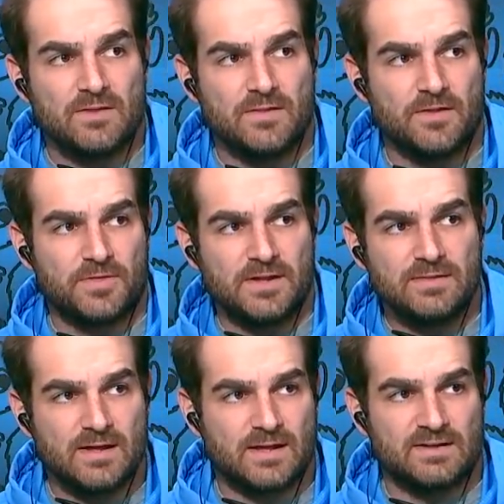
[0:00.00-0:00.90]
The
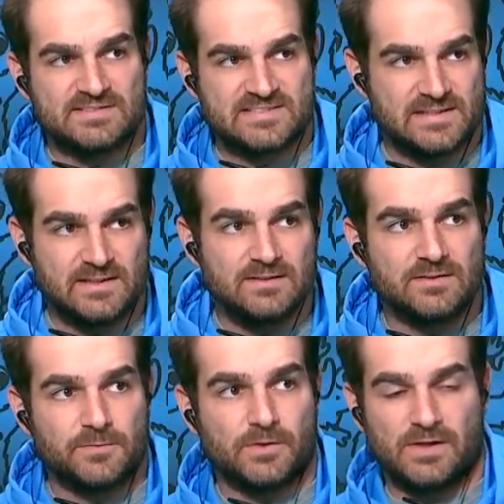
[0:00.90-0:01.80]
thing that kind of
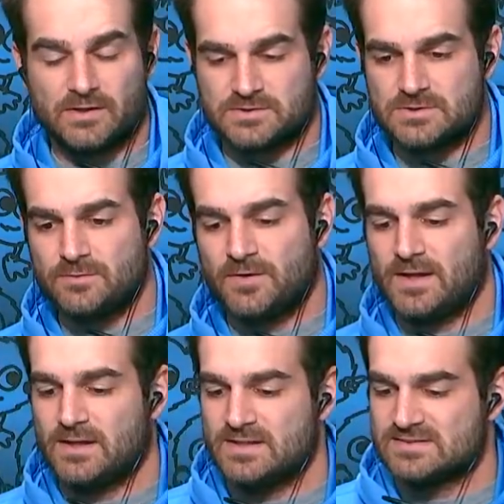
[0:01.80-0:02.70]
stings if you're an LSU
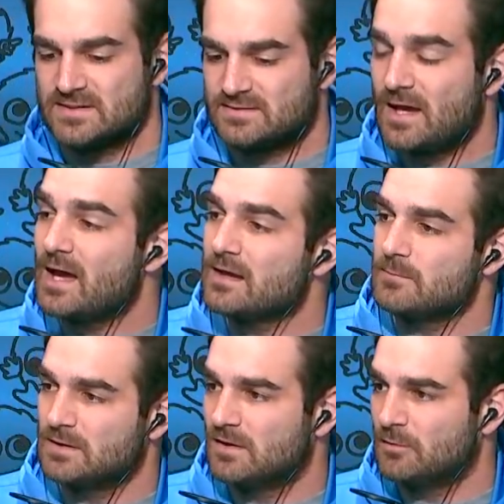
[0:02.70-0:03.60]
fan is the
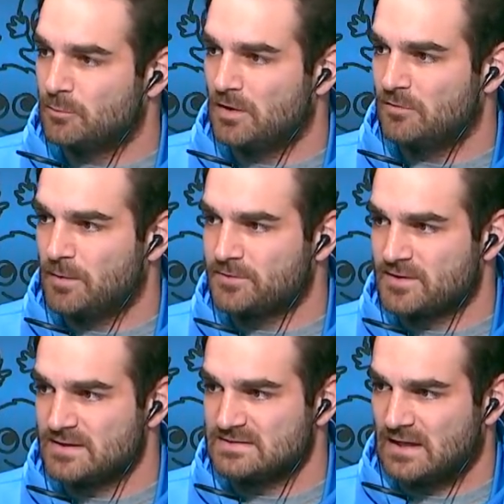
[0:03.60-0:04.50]
timing of
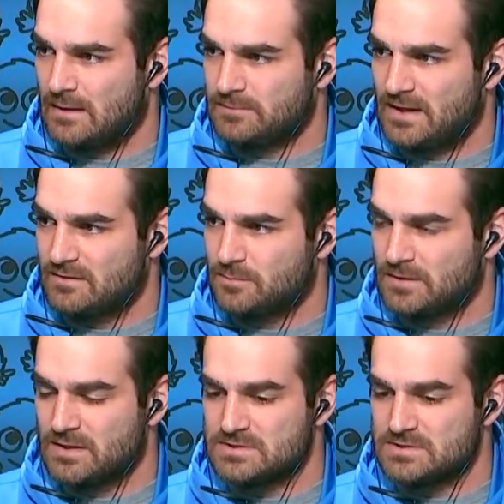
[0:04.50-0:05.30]
both of these opt-outs, mm-hmm.